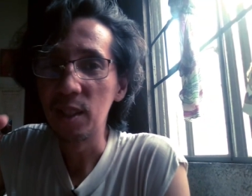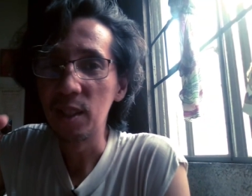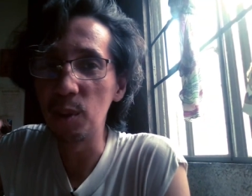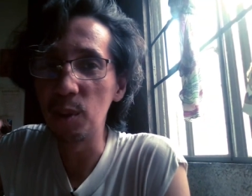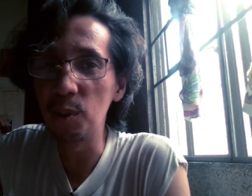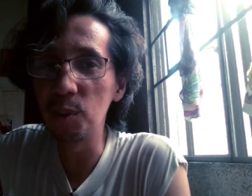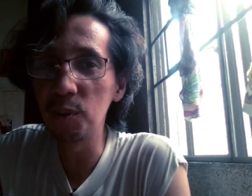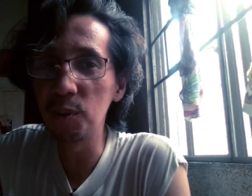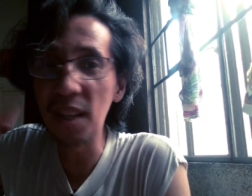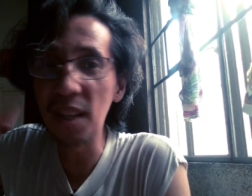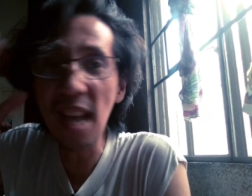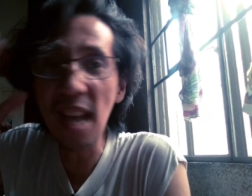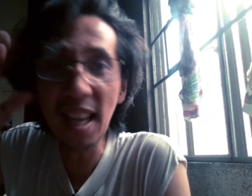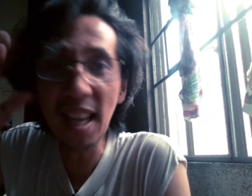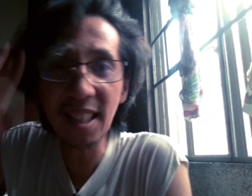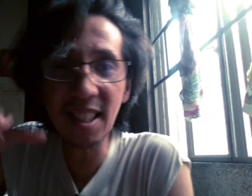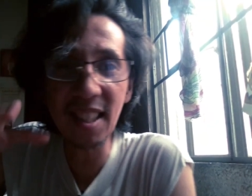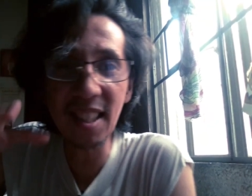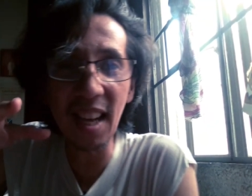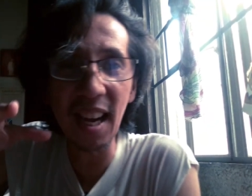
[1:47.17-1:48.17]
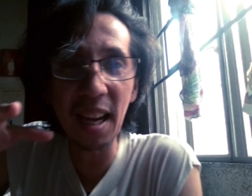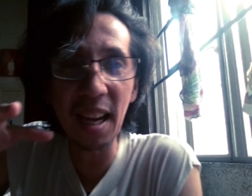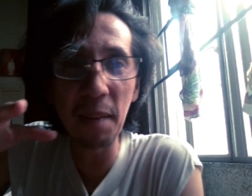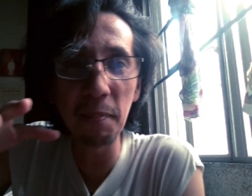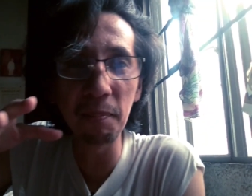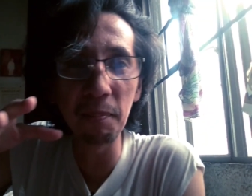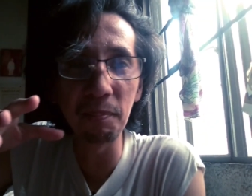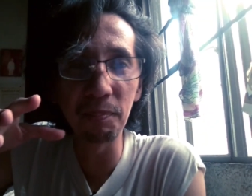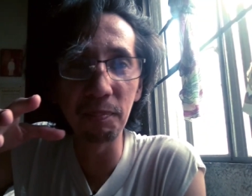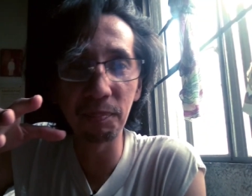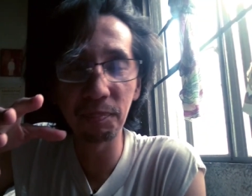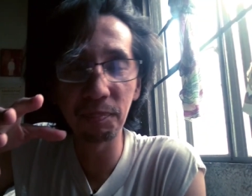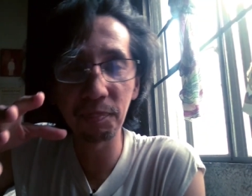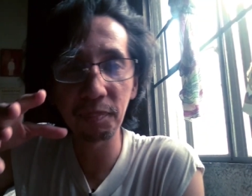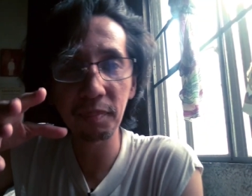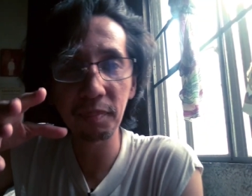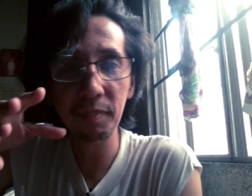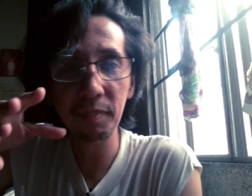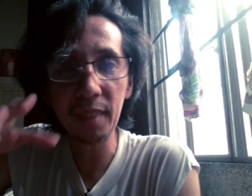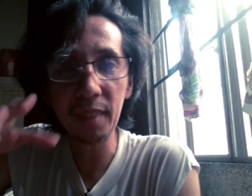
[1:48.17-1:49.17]
So the next time
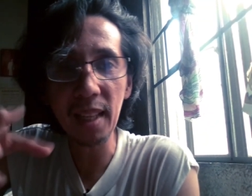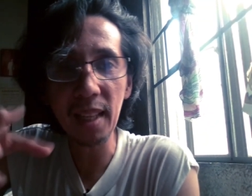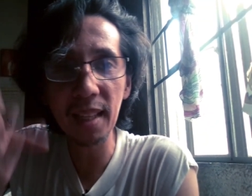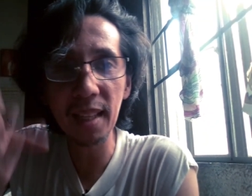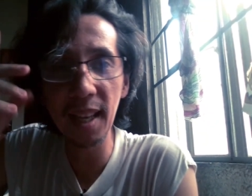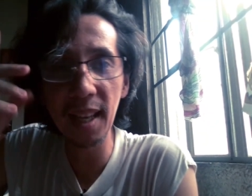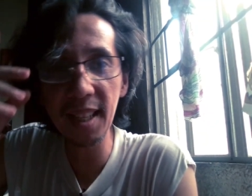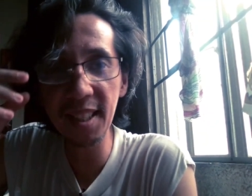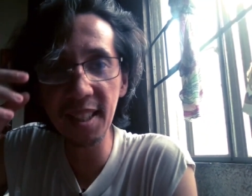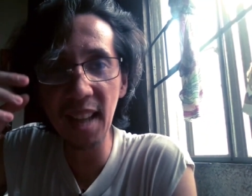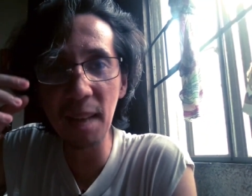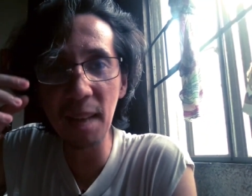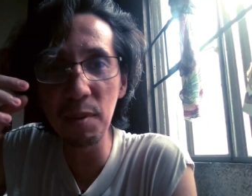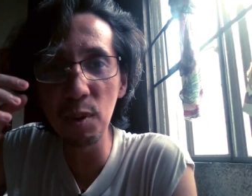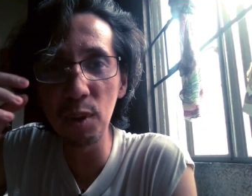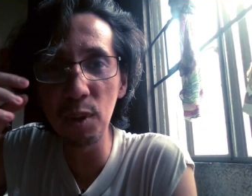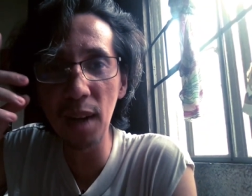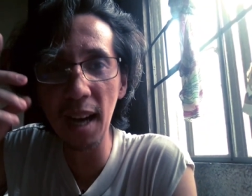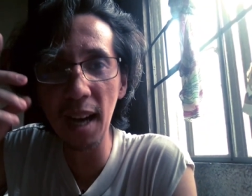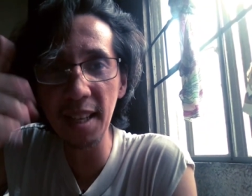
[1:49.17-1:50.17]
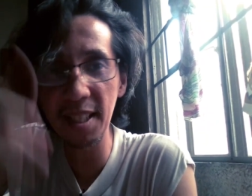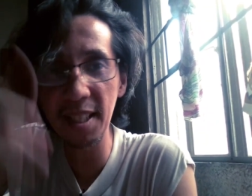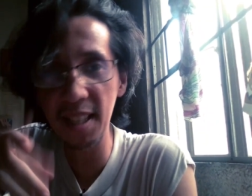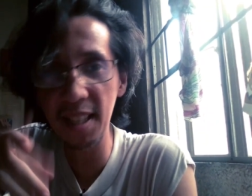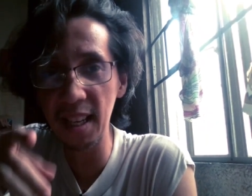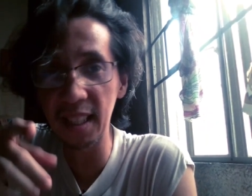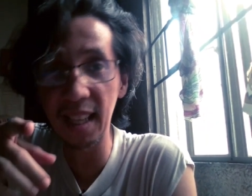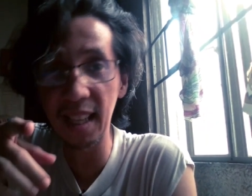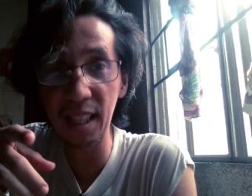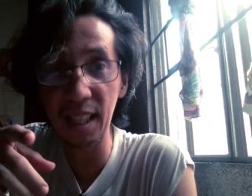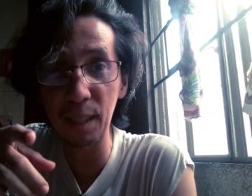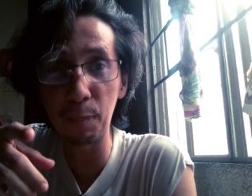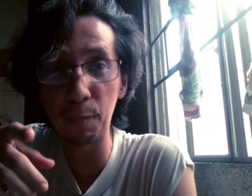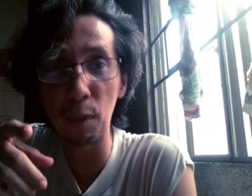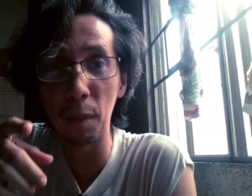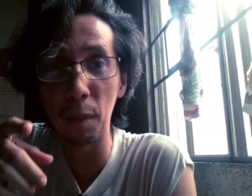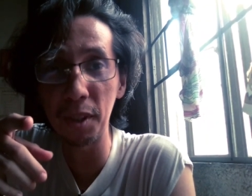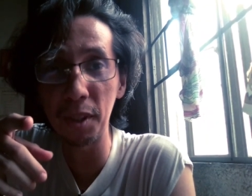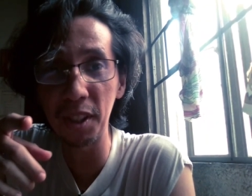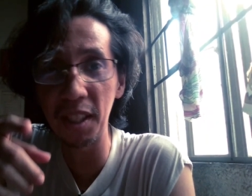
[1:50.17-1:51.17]
you guys see a
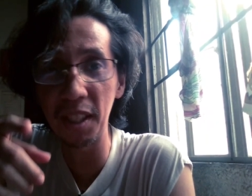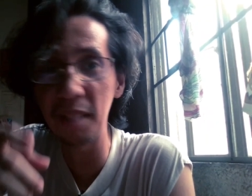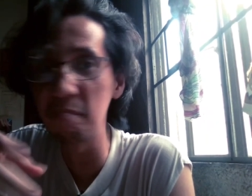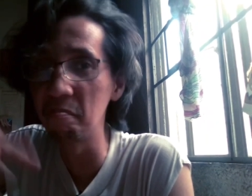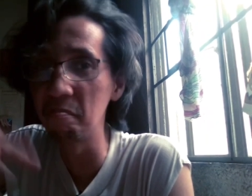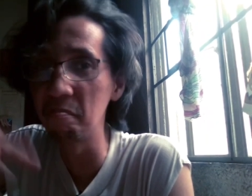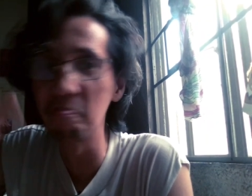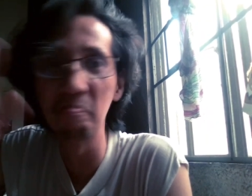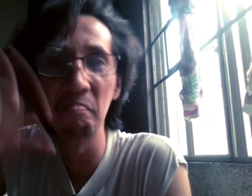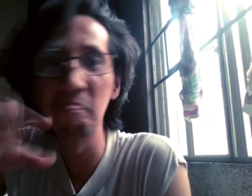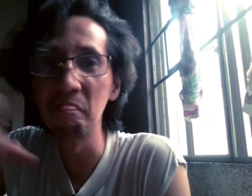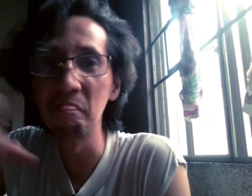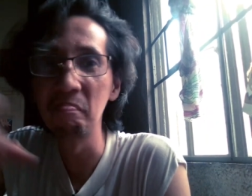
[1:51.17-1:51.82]
gachapon machine,